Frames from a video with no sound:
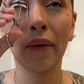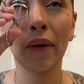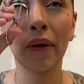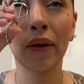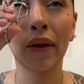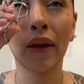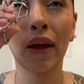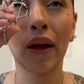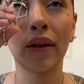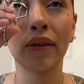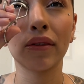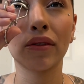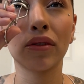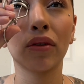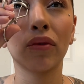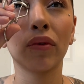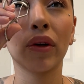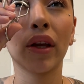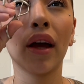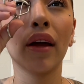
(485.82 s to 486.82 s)
Yeah,
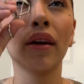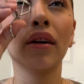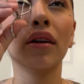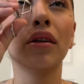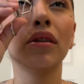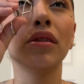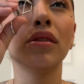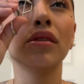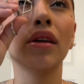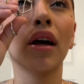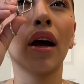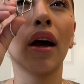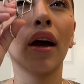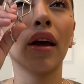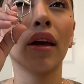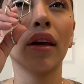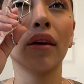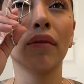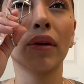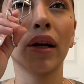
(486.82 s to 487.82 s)
so we had a good
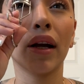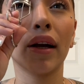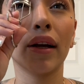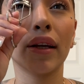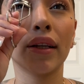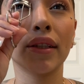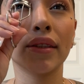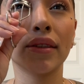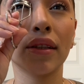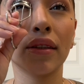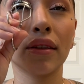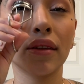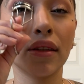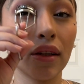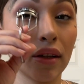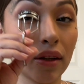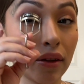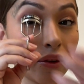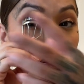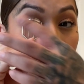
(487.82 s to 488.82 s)
time, guys.
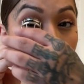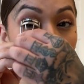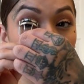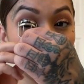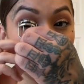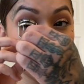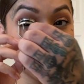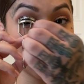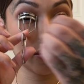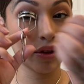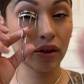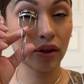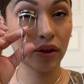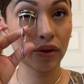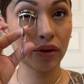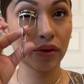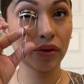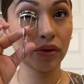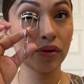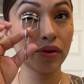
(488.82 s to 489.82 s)
The
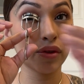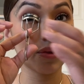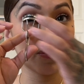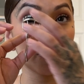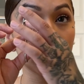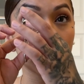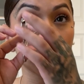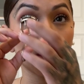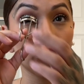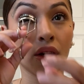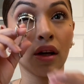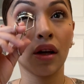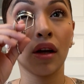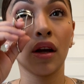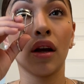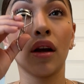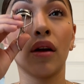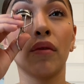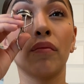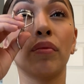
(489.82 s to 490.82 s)
cruise was
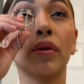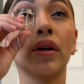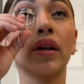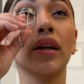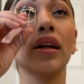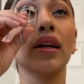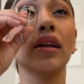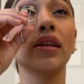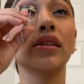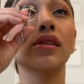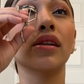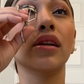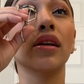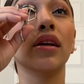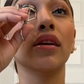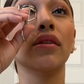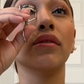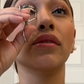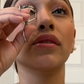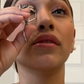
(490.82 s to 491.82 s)
pretty
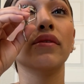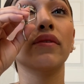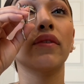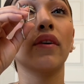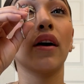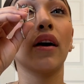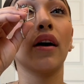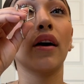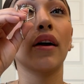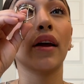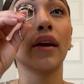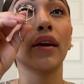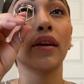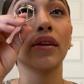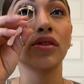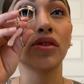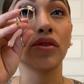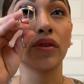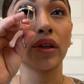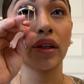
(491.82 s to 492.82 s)
legit. It was fun. I
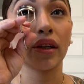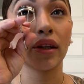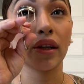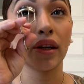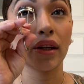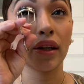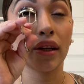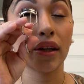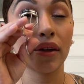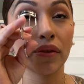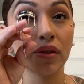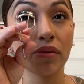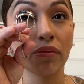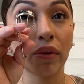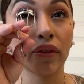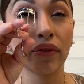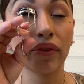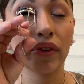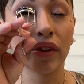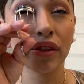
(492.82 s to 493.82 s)
enjoyed it. It was
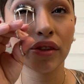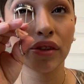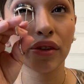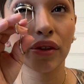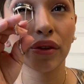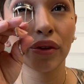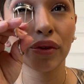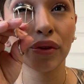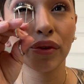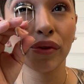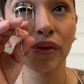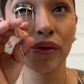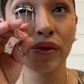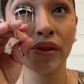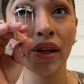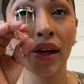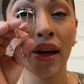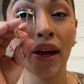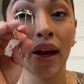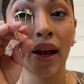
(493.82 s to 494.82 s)
my first cruise,
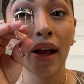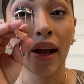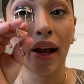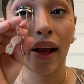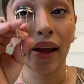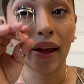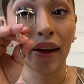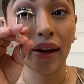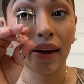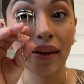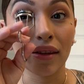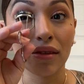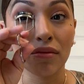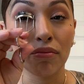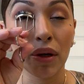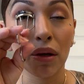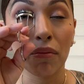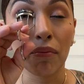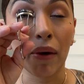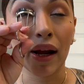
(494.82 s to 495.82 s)
and it's
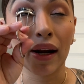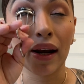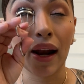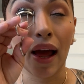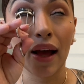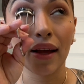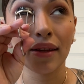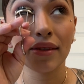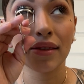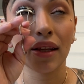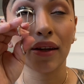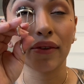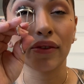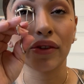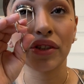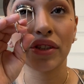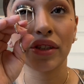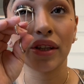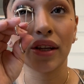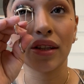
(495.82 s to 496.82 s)
been my last ever
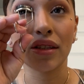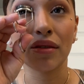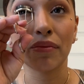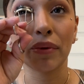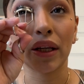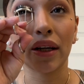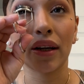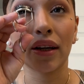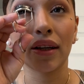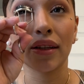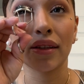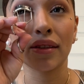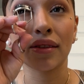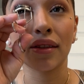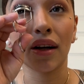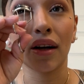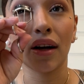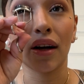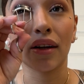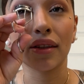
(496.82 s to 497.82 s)
since, because
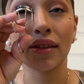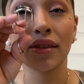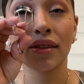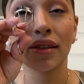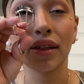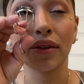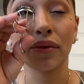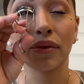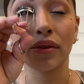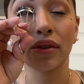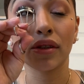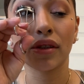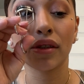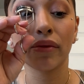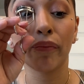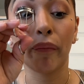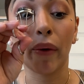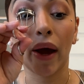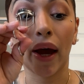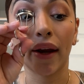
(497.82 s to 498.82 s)
honestly it was such a
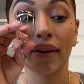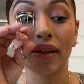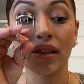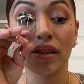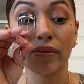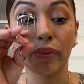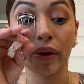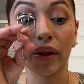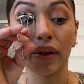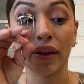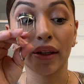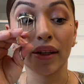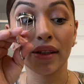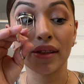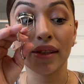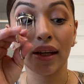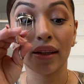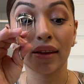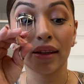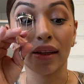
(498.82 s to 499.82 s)
bad experience
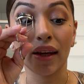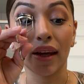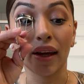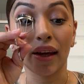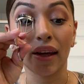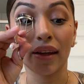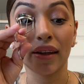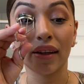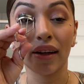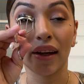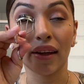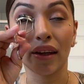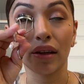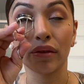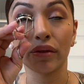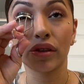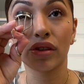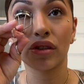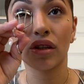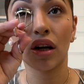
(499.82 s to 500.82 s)
at the end. Like, it
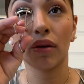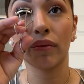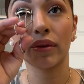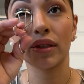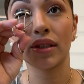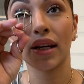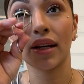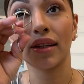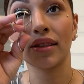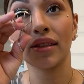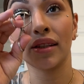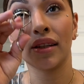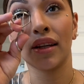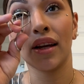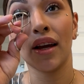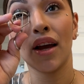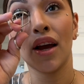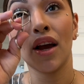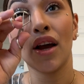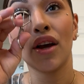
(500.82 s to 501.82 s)
was traumatizing.
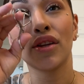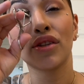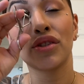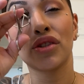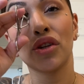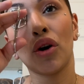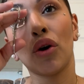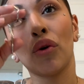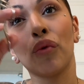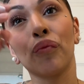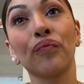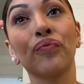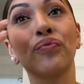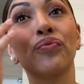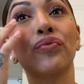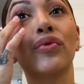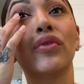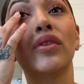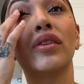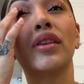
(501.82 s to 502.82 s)

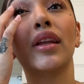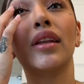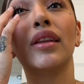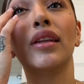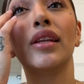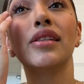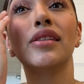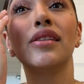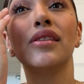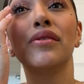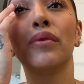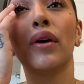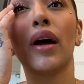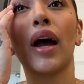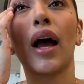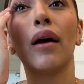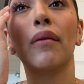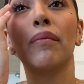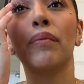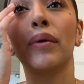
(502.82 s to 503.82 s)
So then this is what
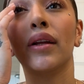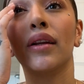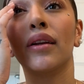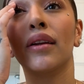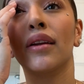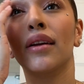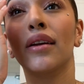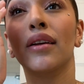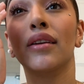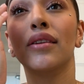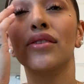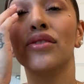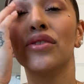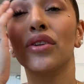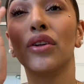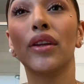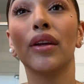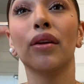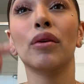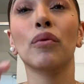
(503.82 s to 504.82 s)
happened.
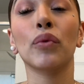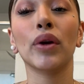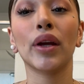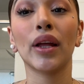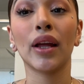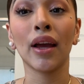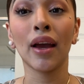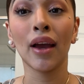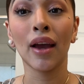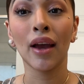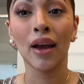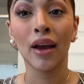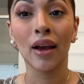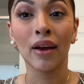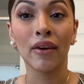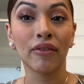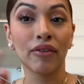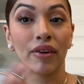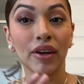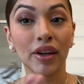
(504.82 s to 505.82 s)
So then we
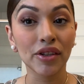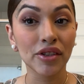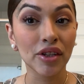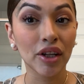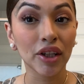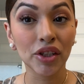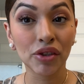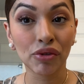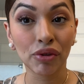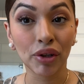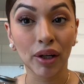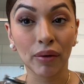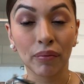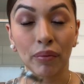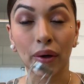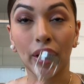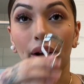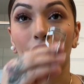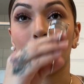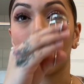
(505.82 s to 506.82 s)
finished our trip,
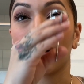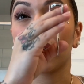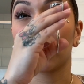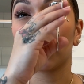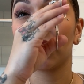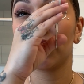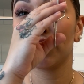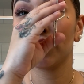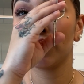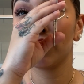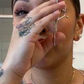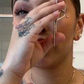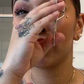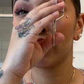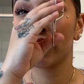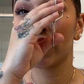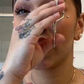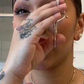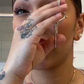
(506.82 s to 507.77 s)
right? Our cruise.